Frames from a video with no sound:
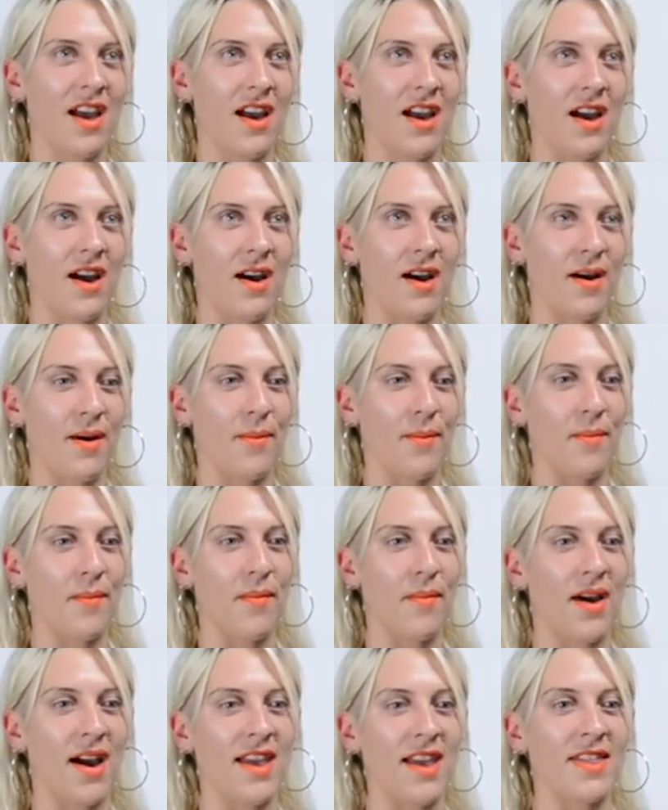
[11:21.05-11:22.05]
I
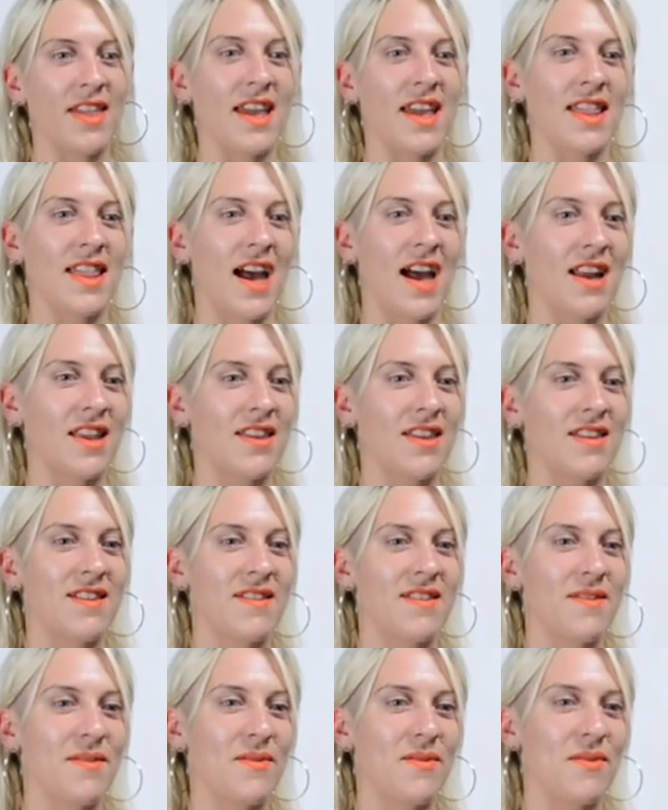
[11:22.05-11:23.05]
think
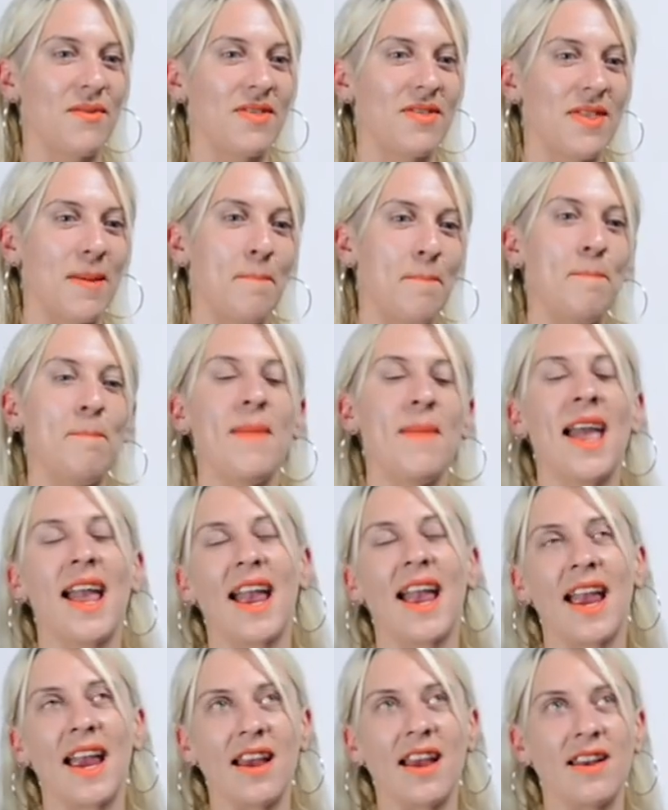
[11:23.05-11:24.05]
that's the
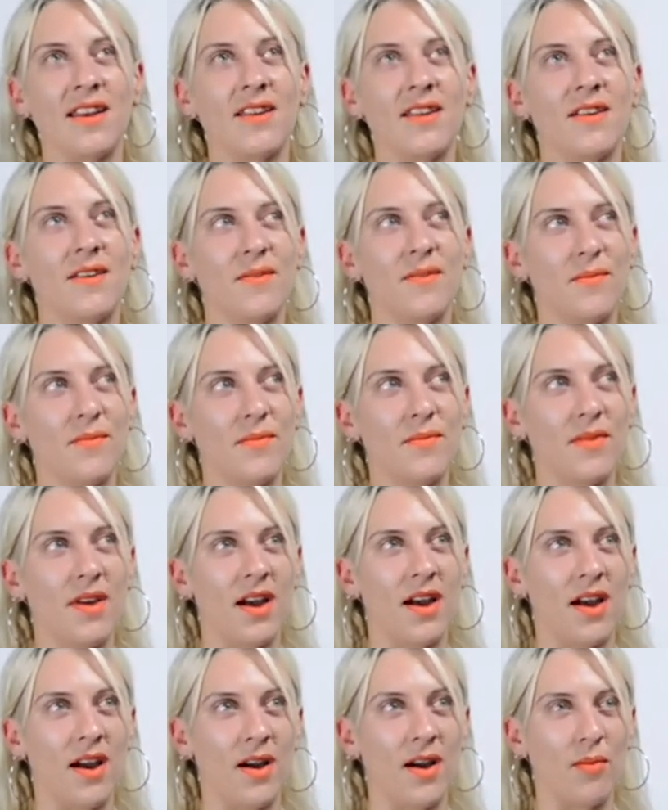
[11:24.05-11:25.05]
main
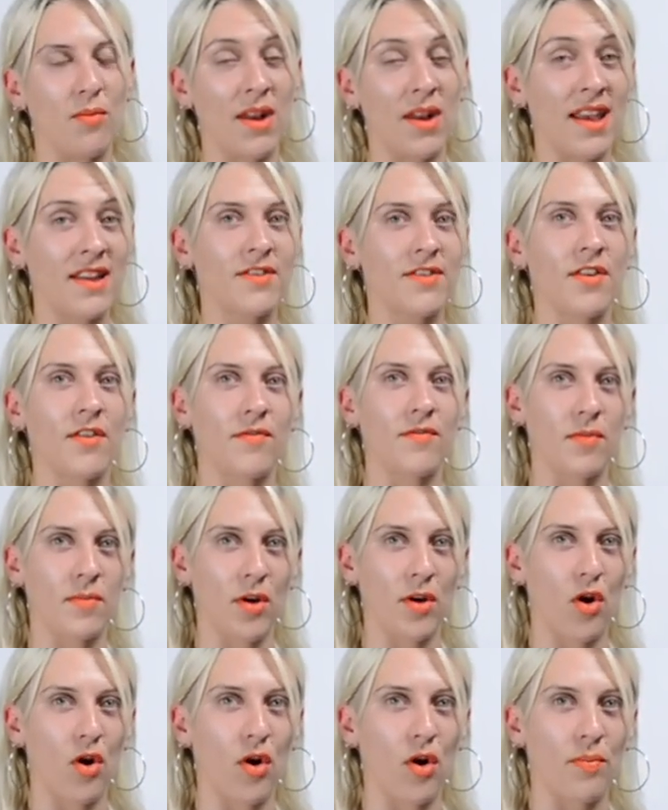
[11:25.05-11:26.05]
lesson from the
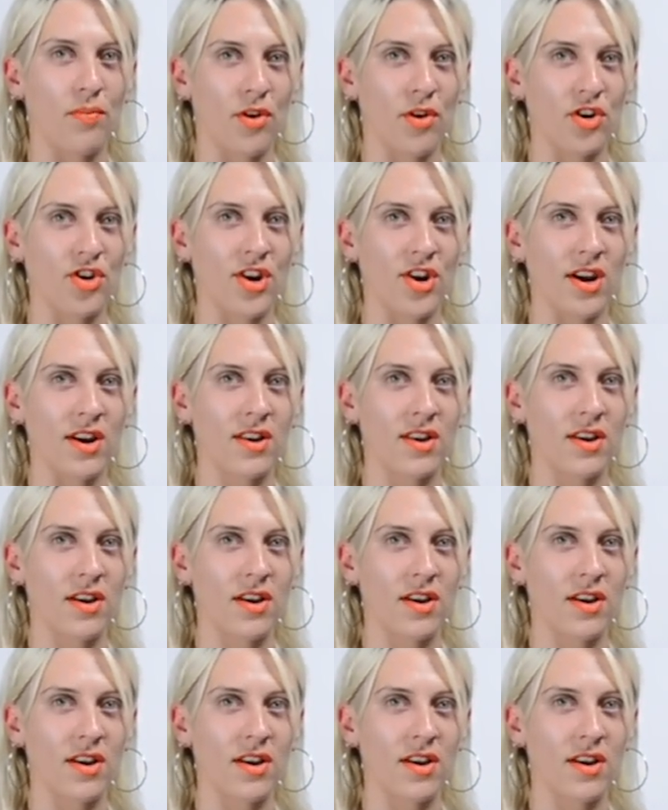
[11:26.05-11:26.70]
whole project.